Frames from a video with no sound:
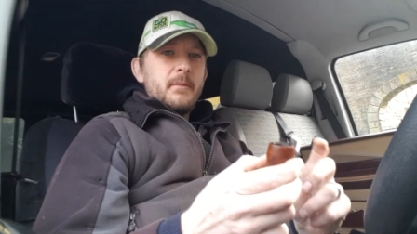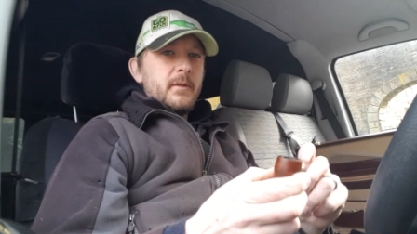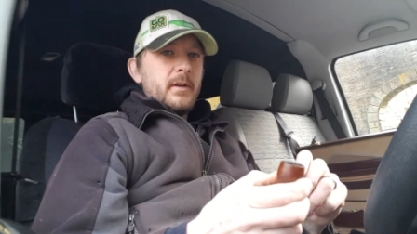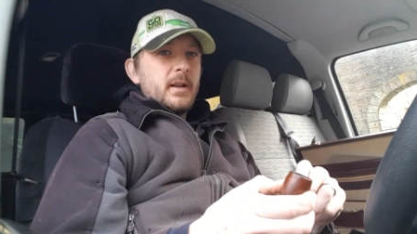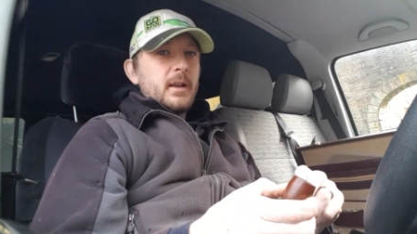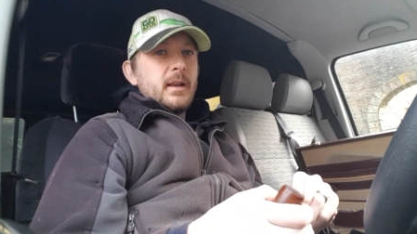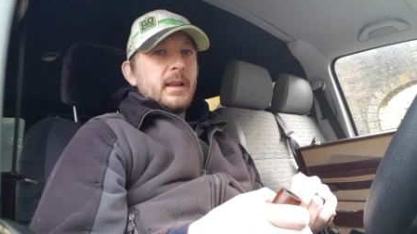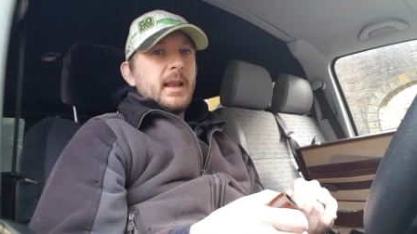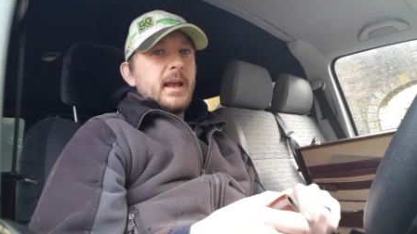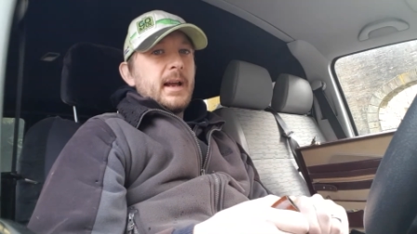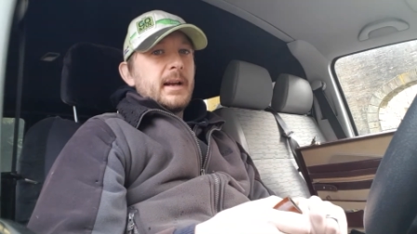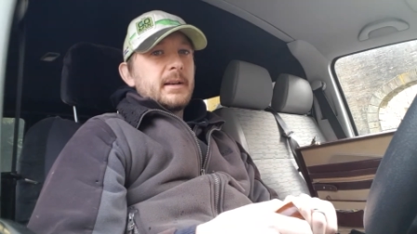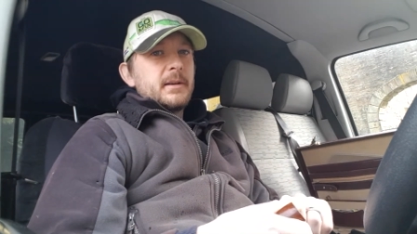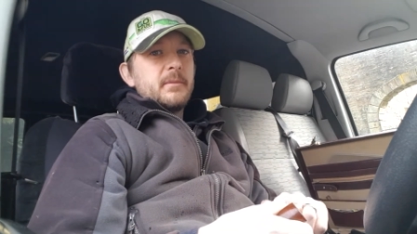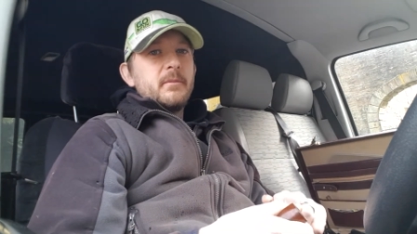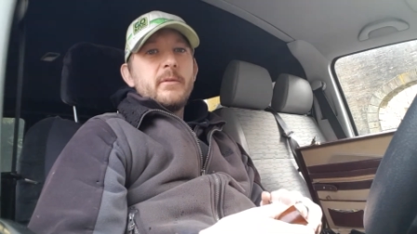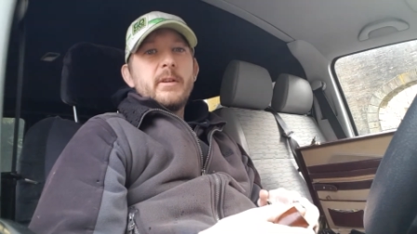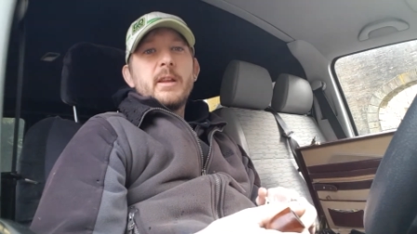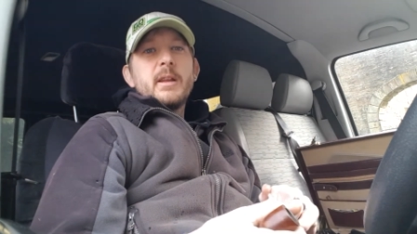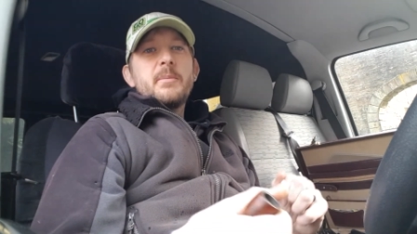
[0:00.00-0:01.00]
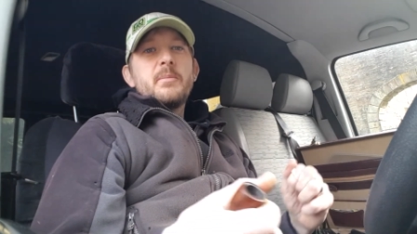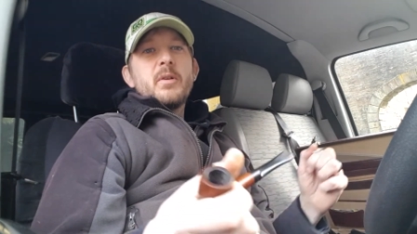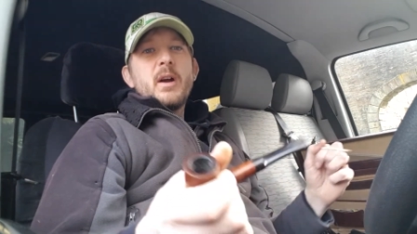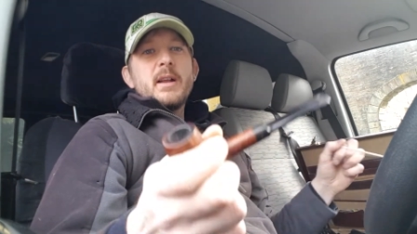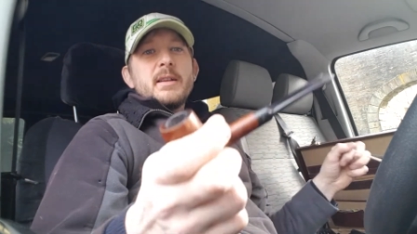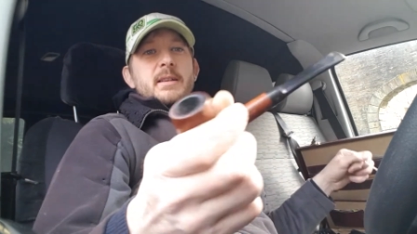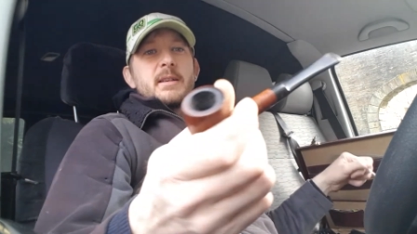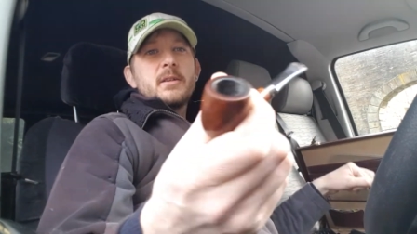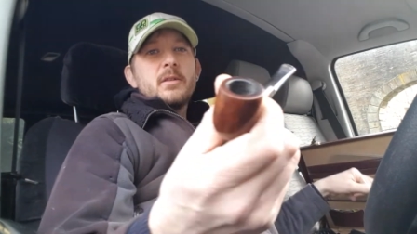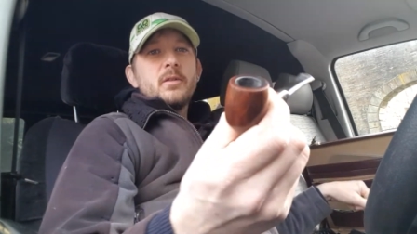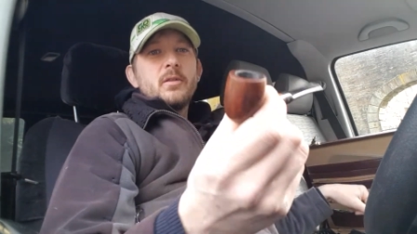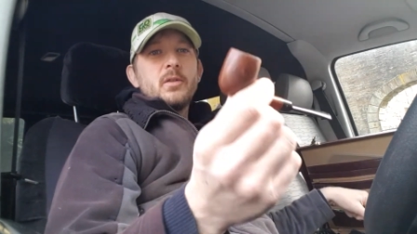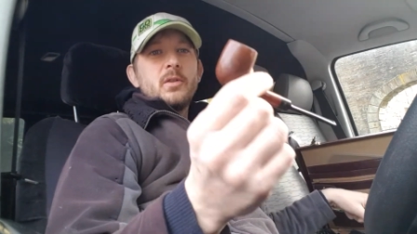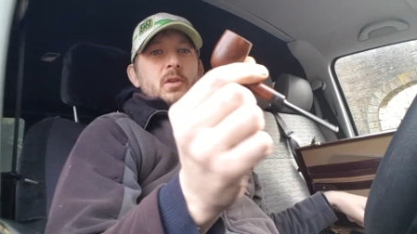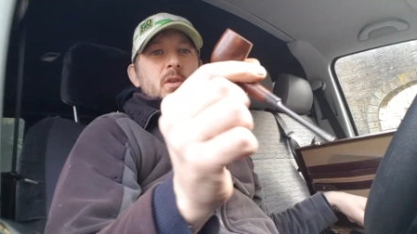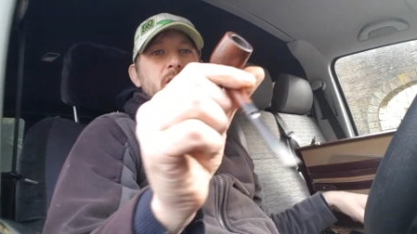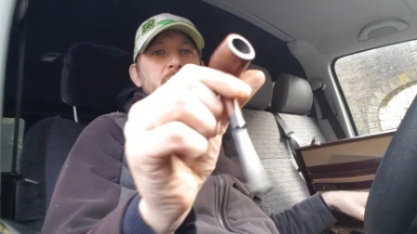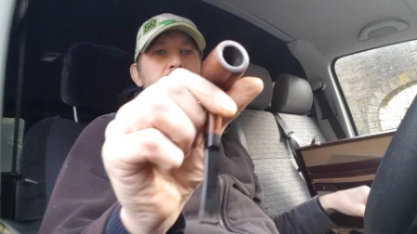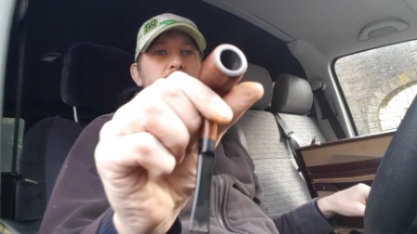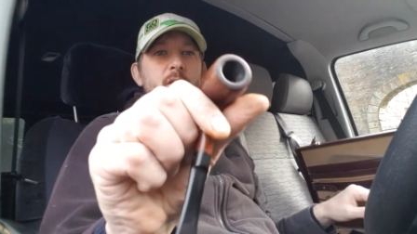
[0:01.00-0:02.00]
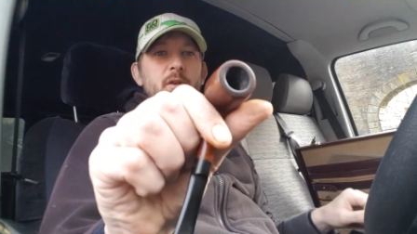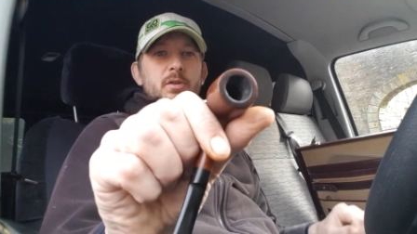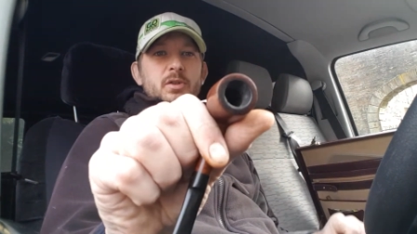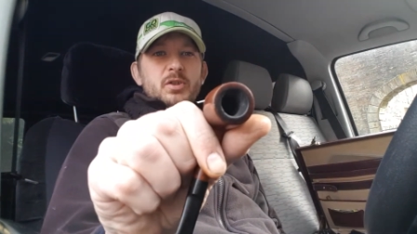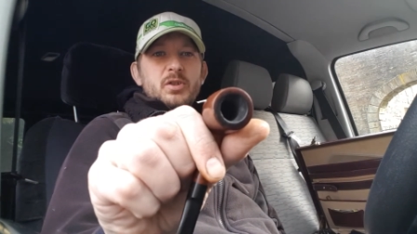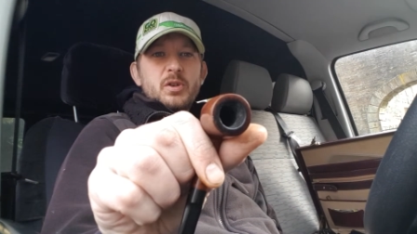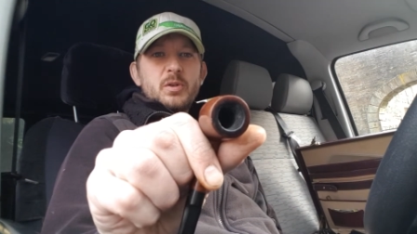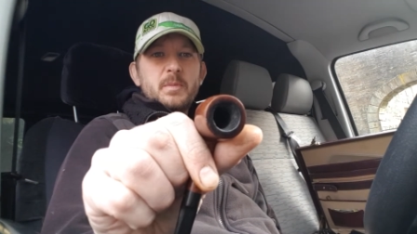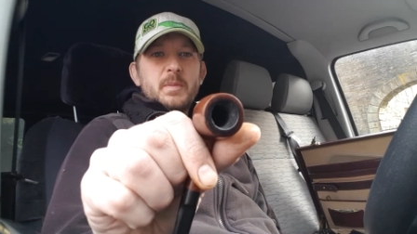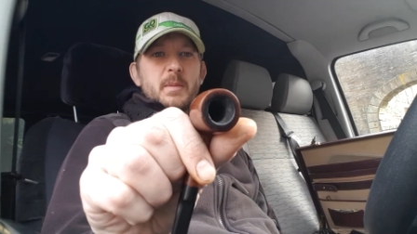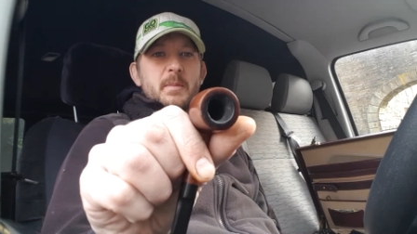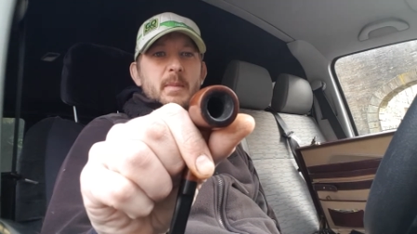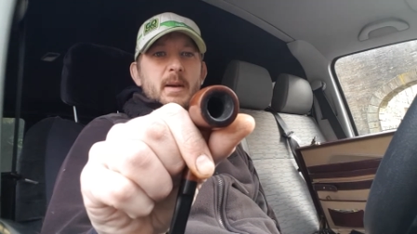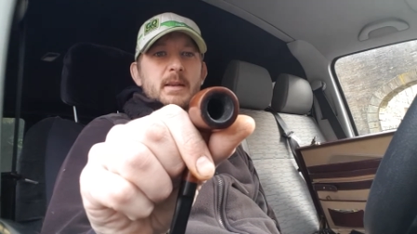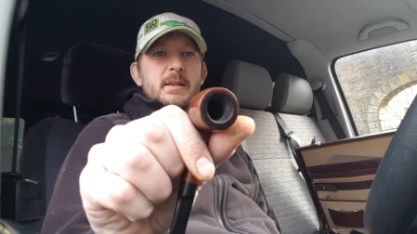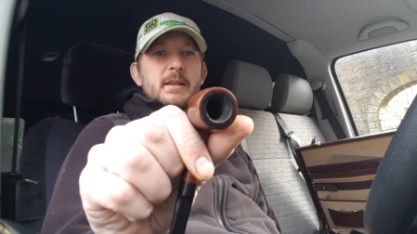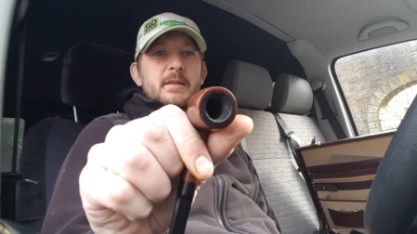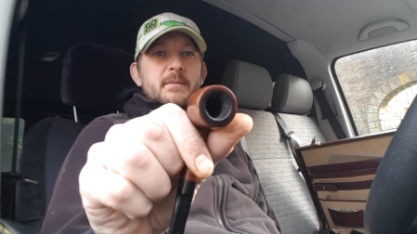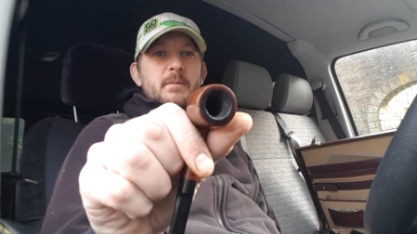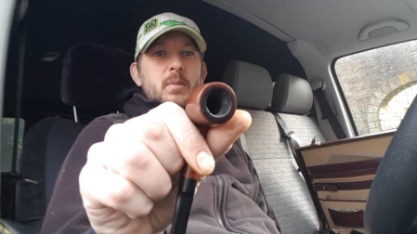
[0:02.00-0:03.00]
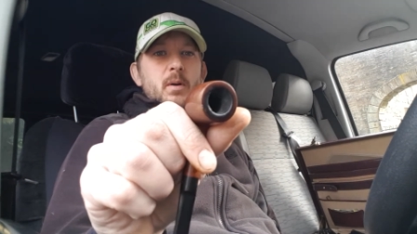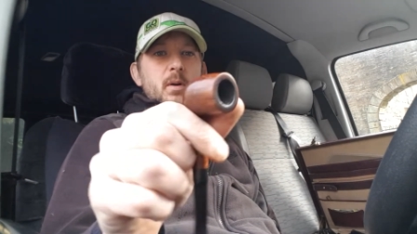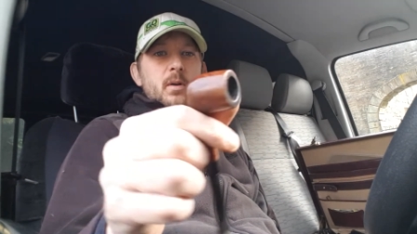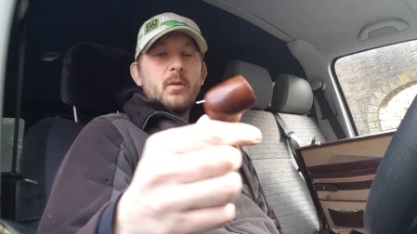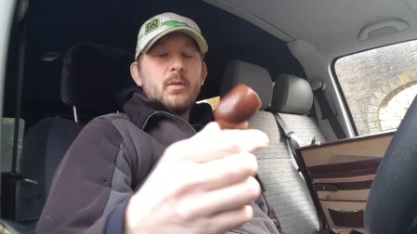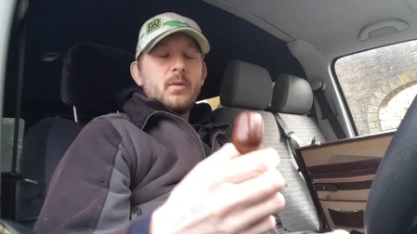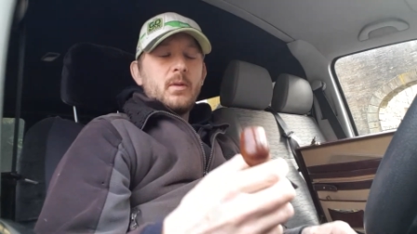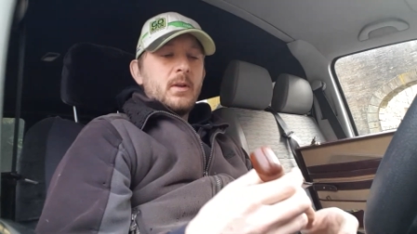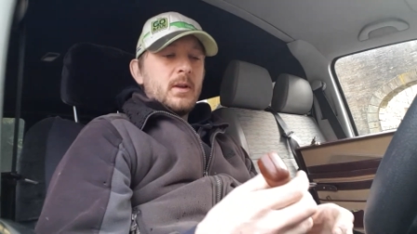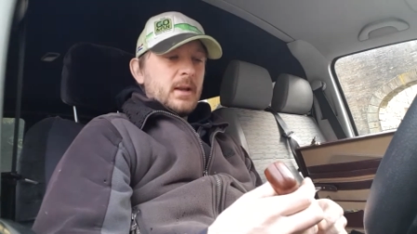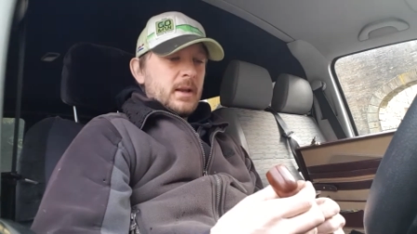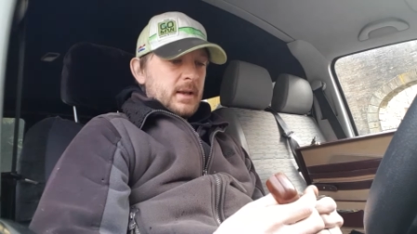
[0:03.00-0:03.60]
Really like them. Really practical, not a stupid massive bowl.